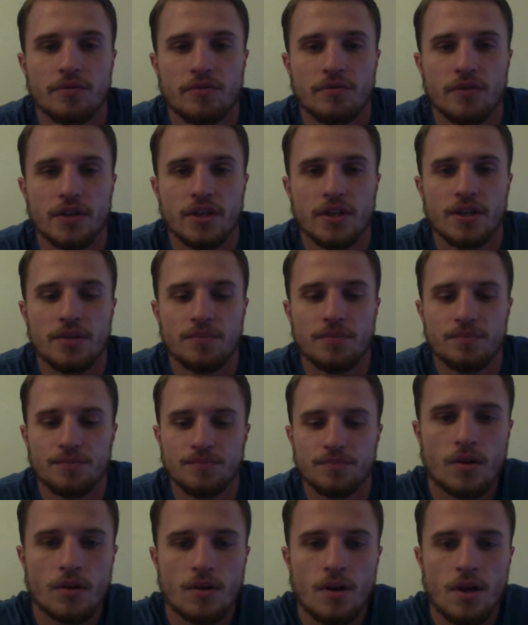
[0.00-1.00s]
forget.
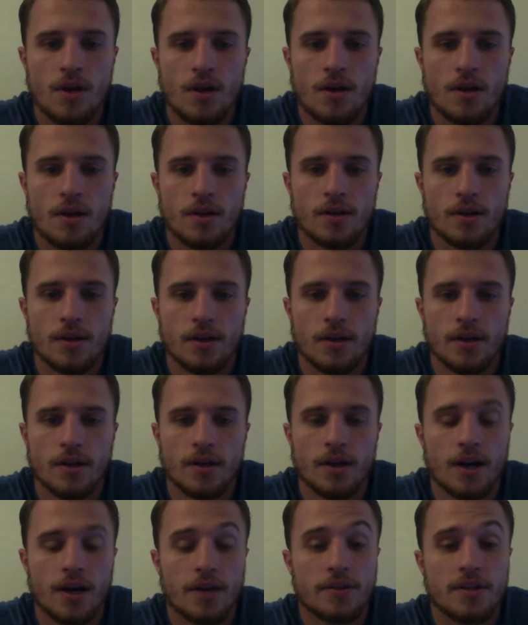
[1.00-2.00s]

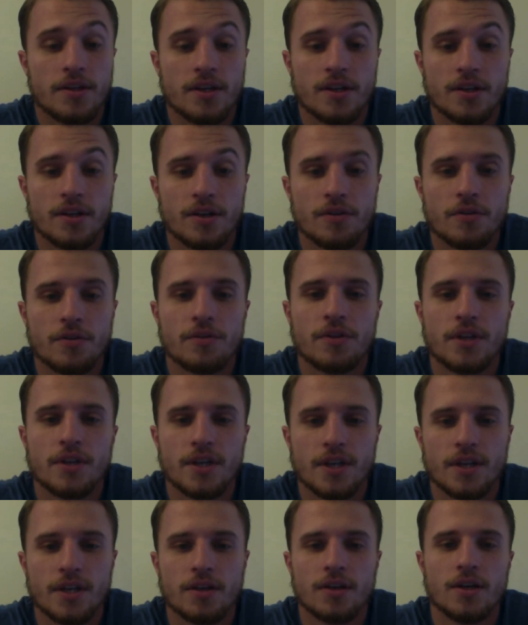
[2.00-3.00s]
And I think another
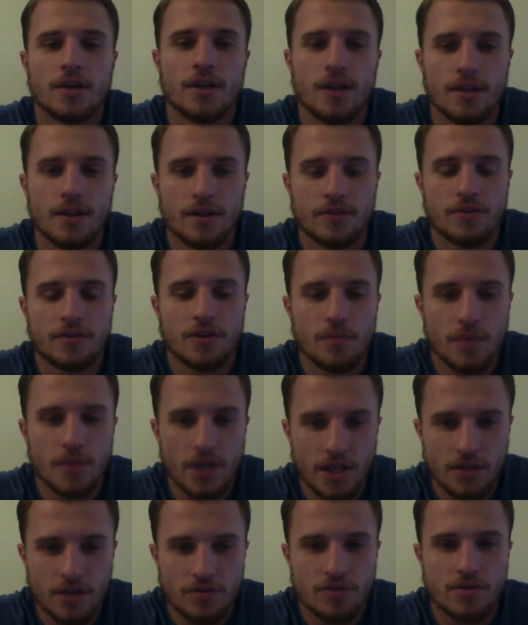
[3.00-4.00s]
thing that's going to
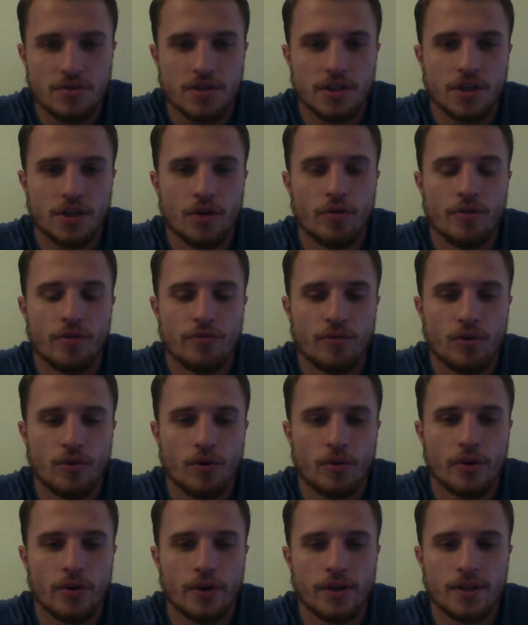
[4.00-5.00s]
be interesting going
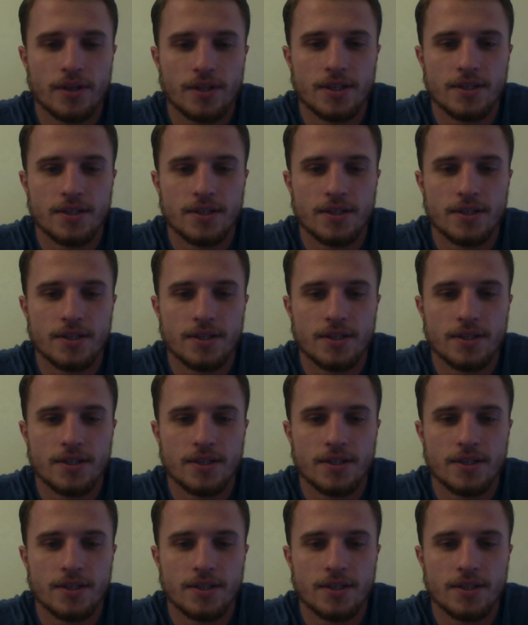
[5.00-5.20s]
forward